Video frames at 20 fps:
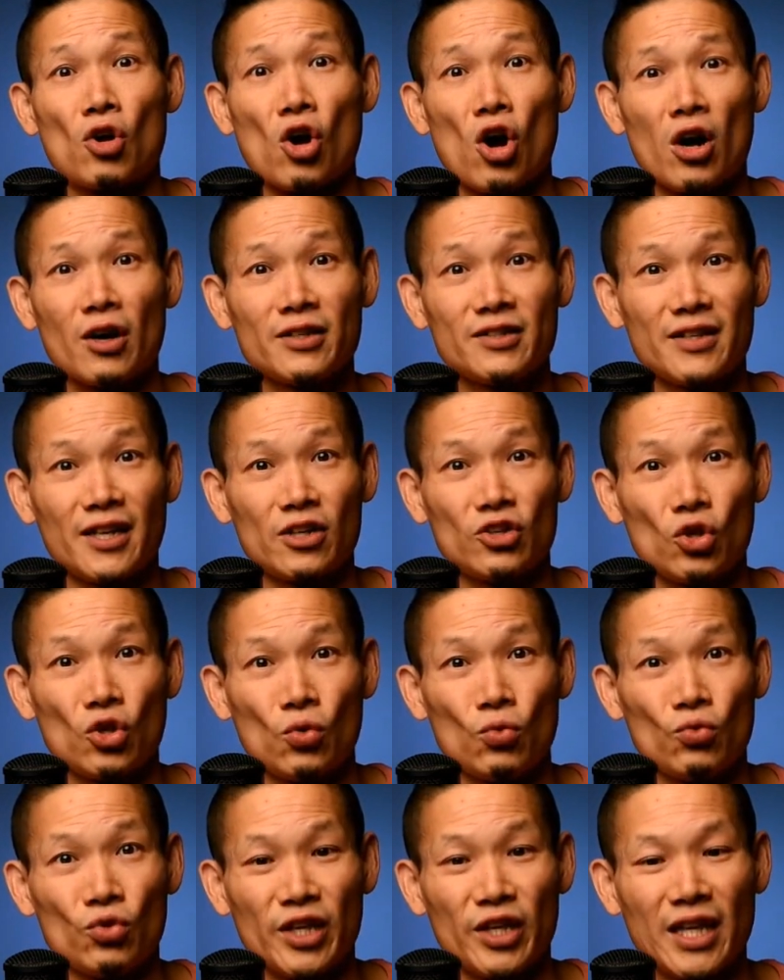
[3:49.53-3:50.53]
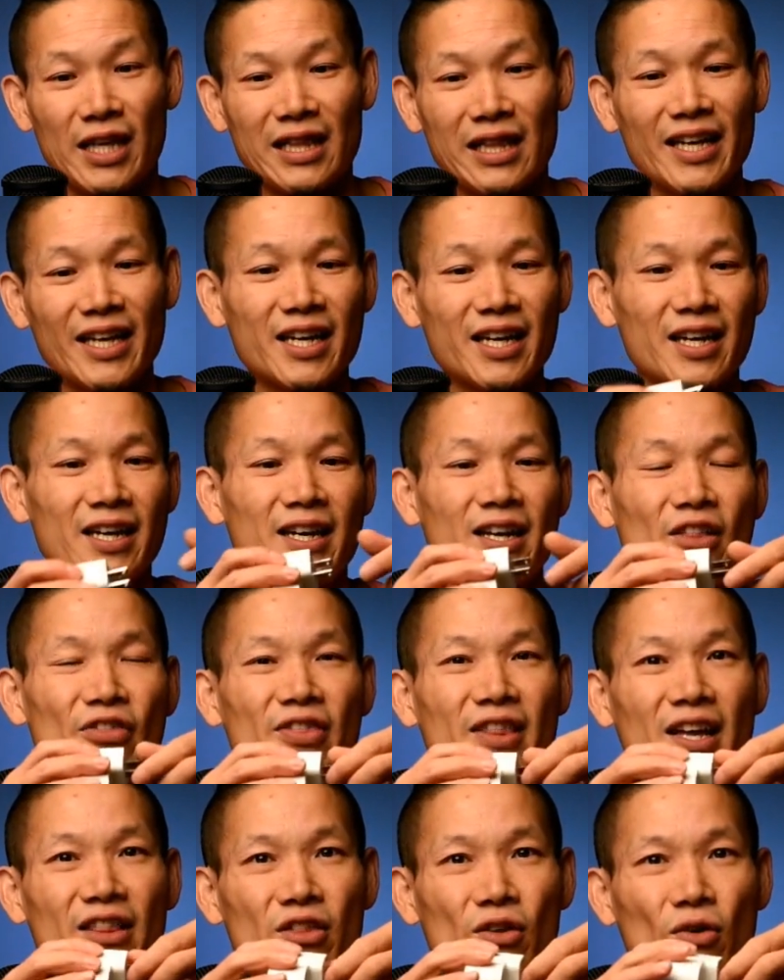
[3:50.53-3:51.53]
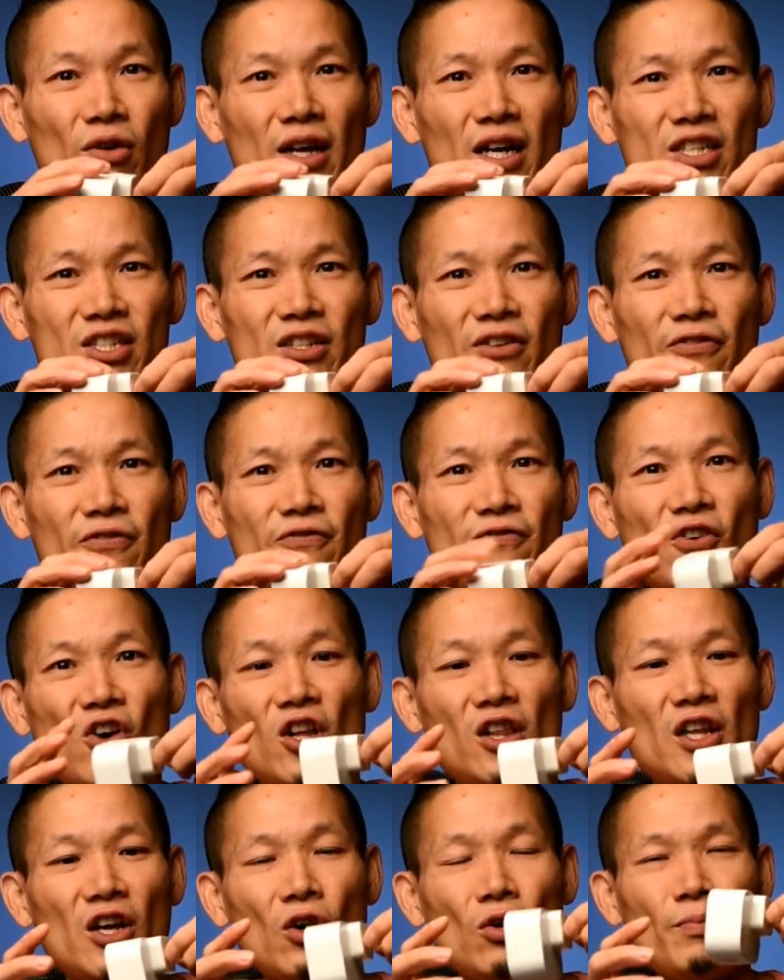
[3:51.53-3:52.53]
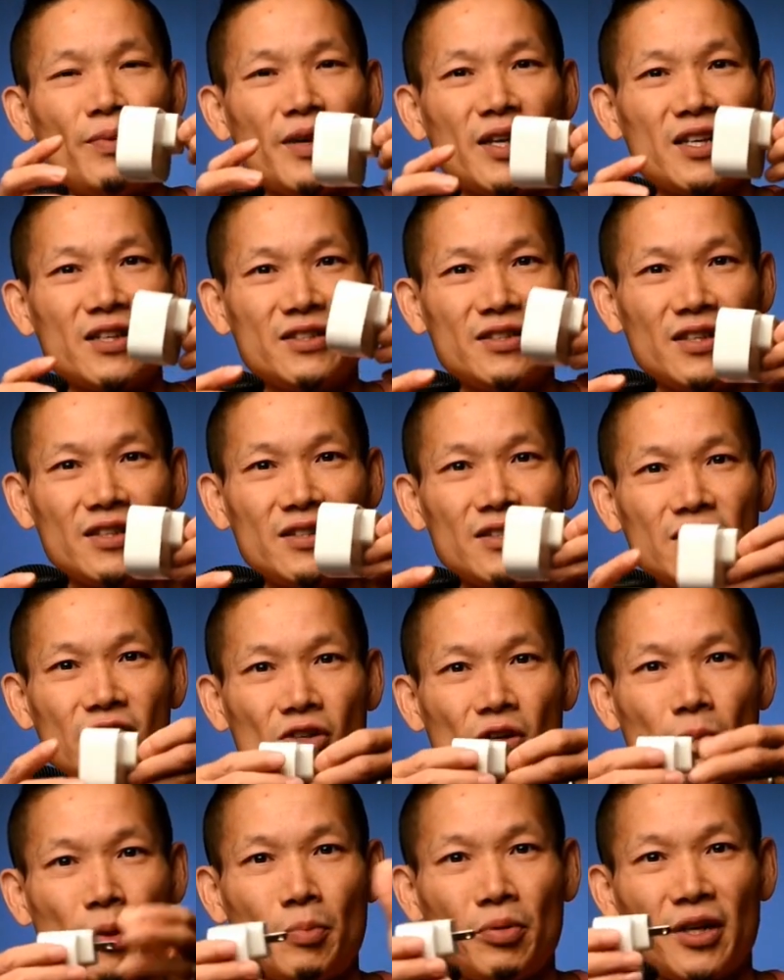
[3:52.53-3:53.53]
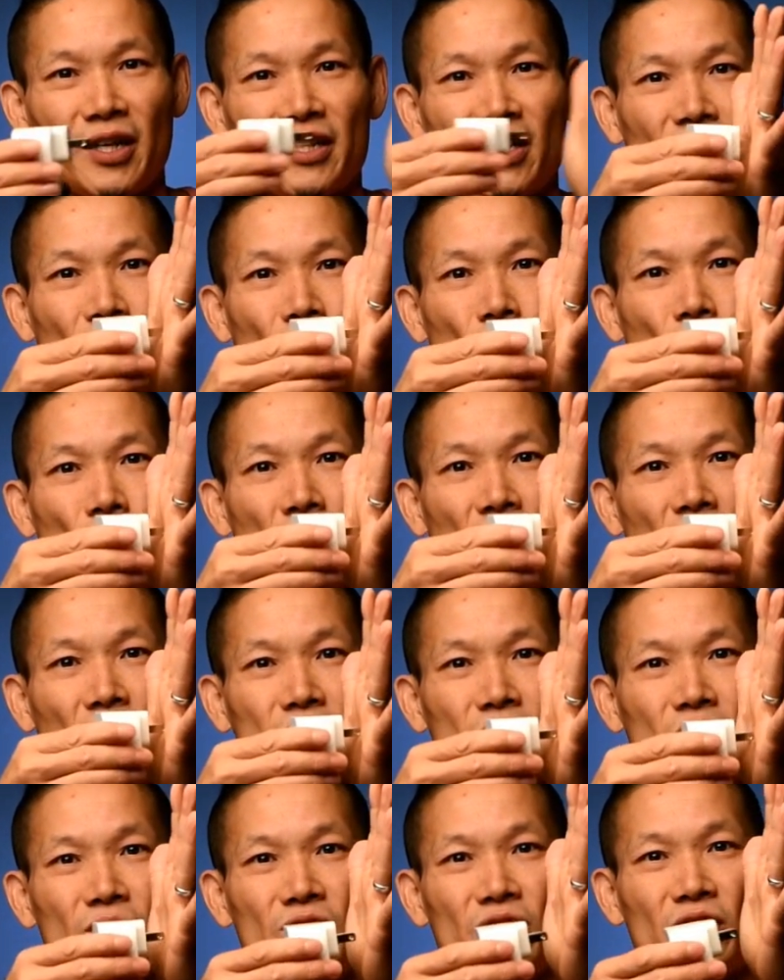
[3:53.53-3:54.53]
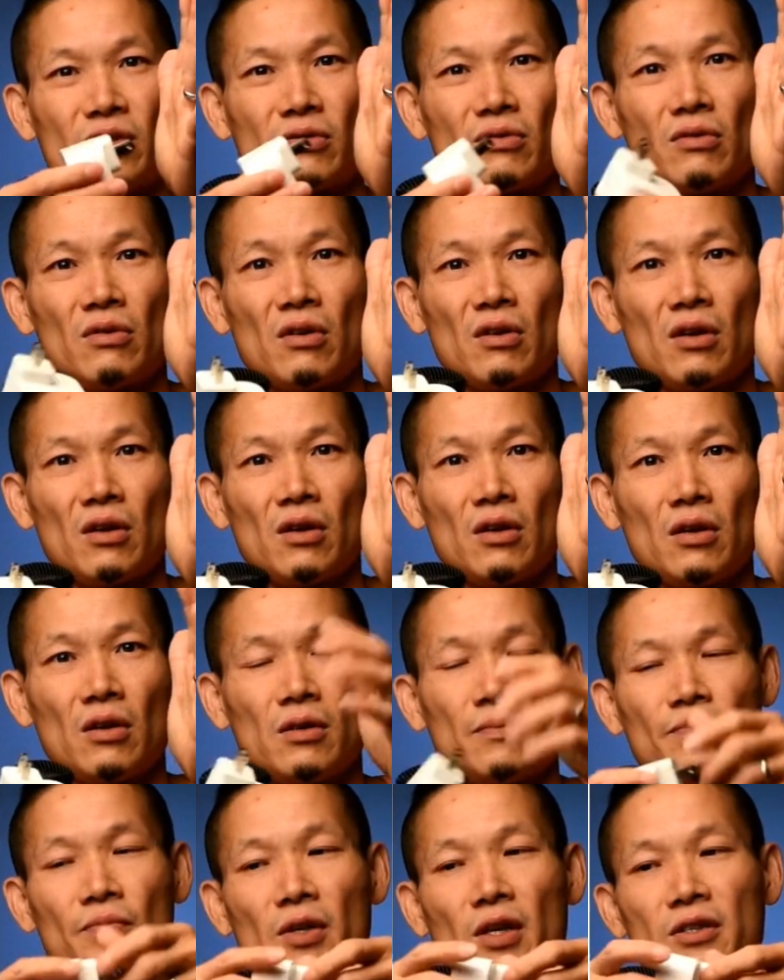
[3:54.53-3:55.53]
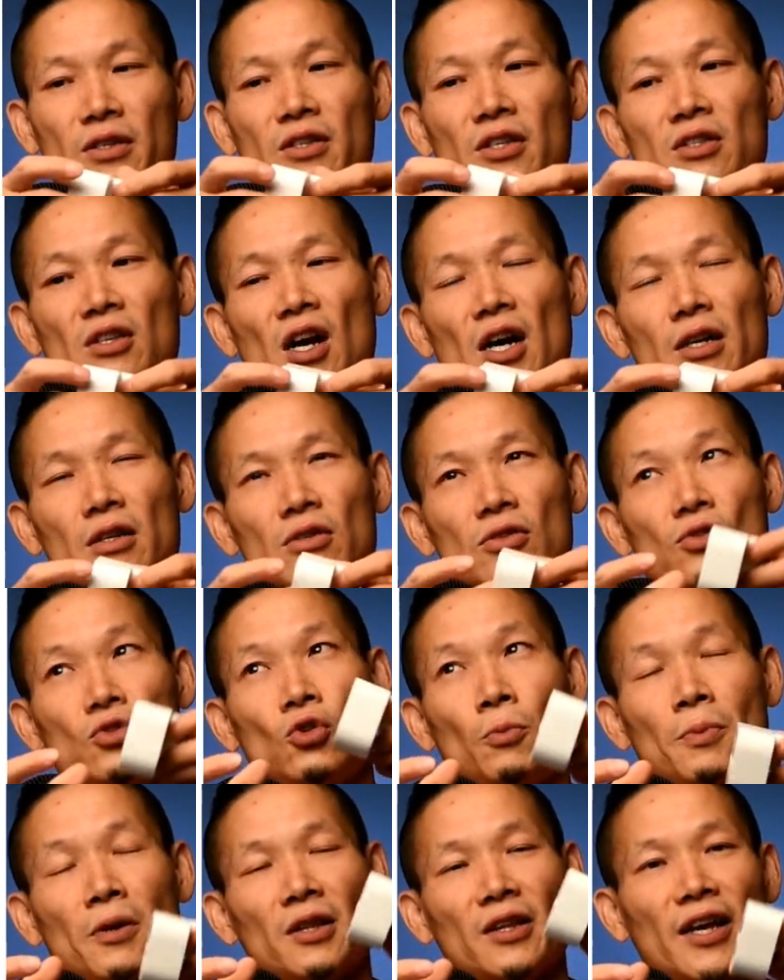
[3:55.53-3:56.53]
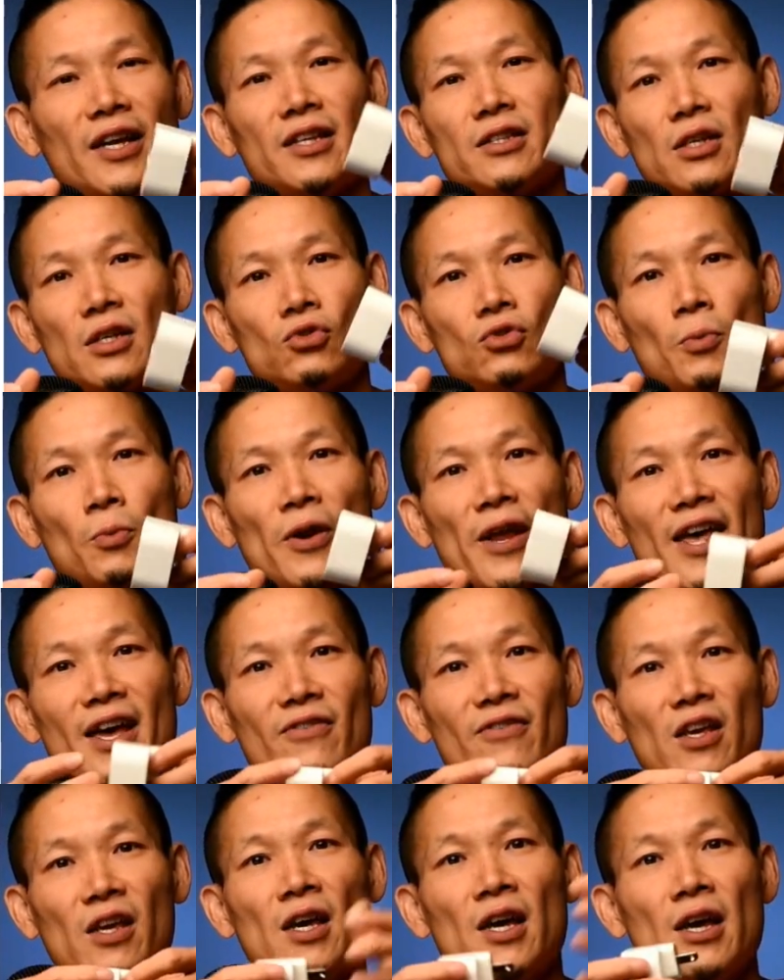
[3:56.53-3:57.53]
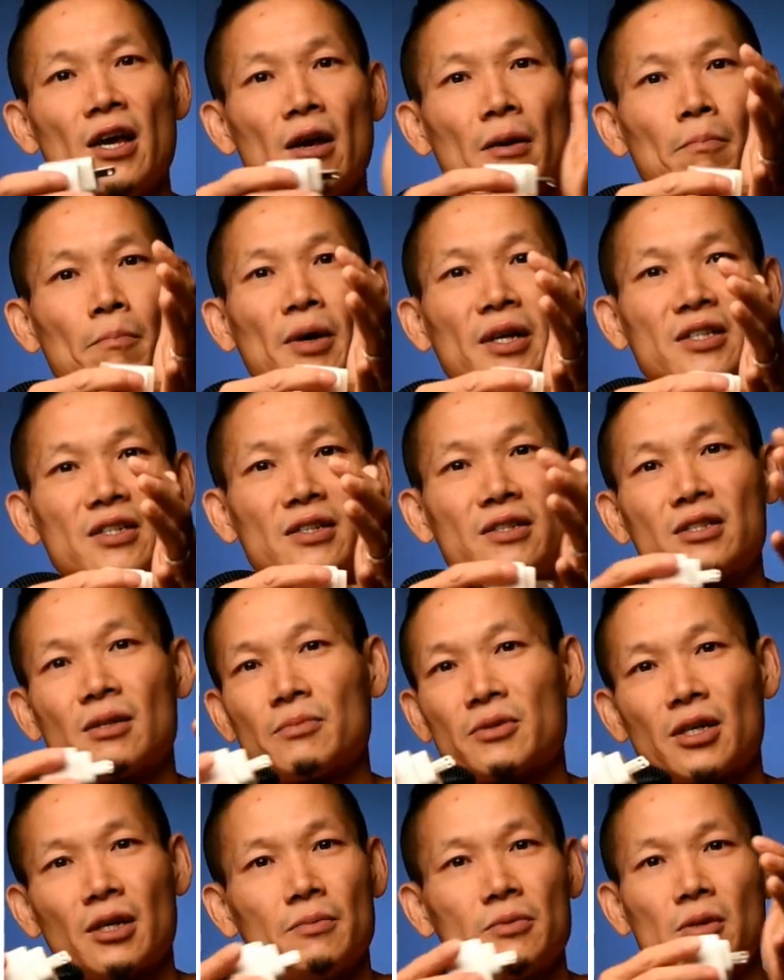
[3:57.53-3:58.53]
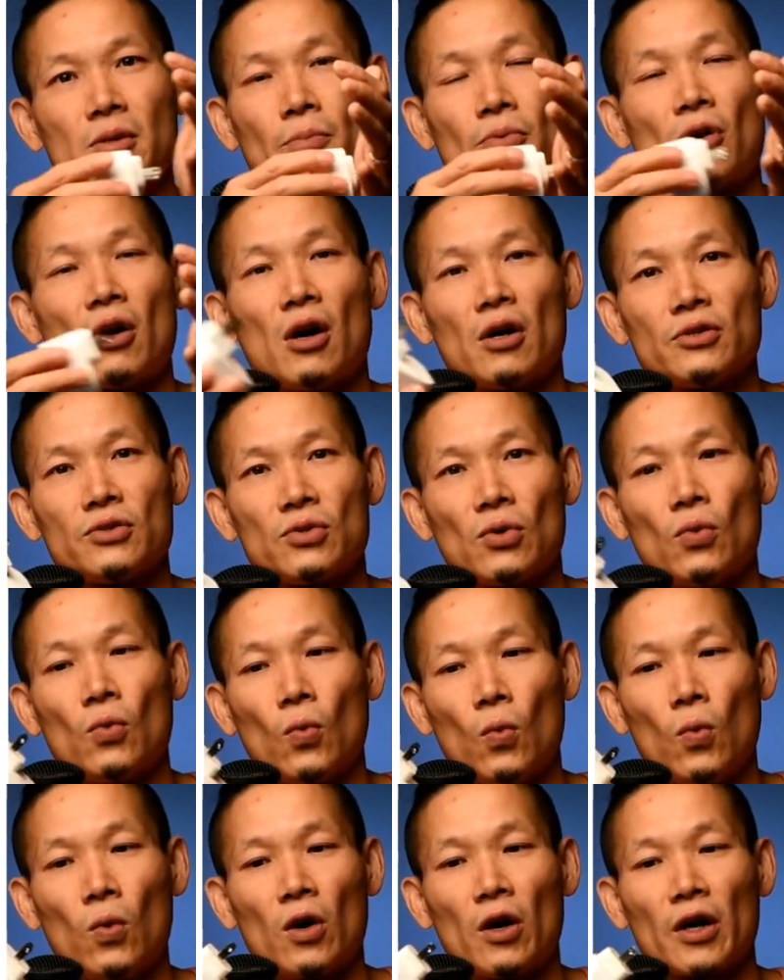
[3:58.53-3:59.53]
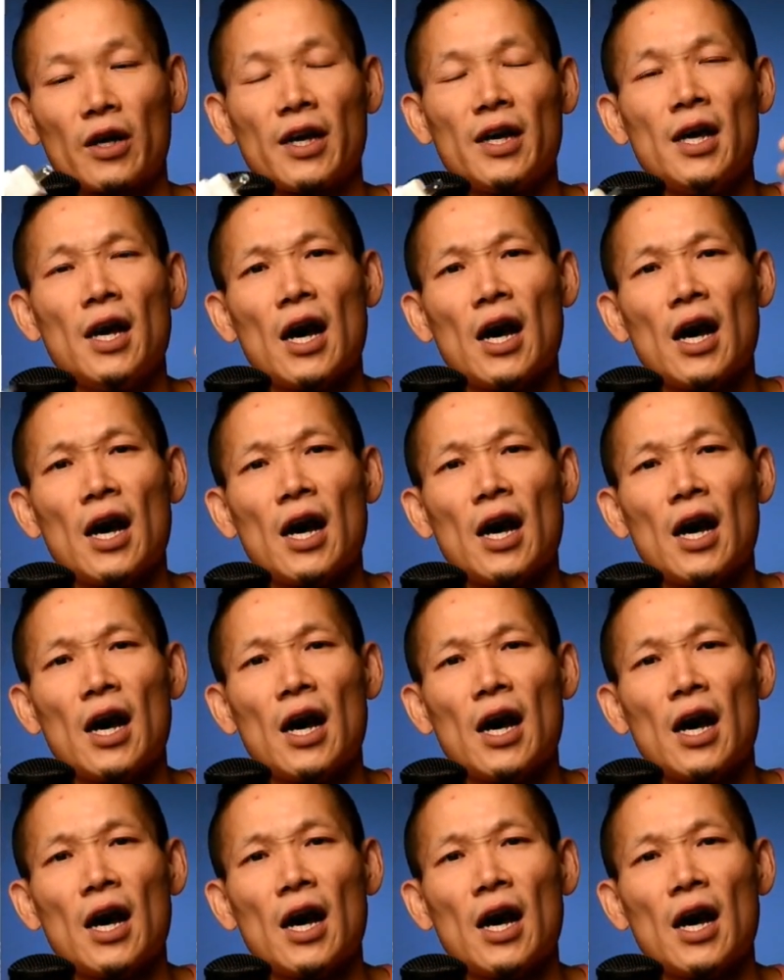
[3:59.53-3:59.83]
prongs that don't really click, that they'll actually fall out because this is going to be plugged into the wall. So they'll just, because it's not super light, it's not super heavy, but just sometimes the prongs don't work.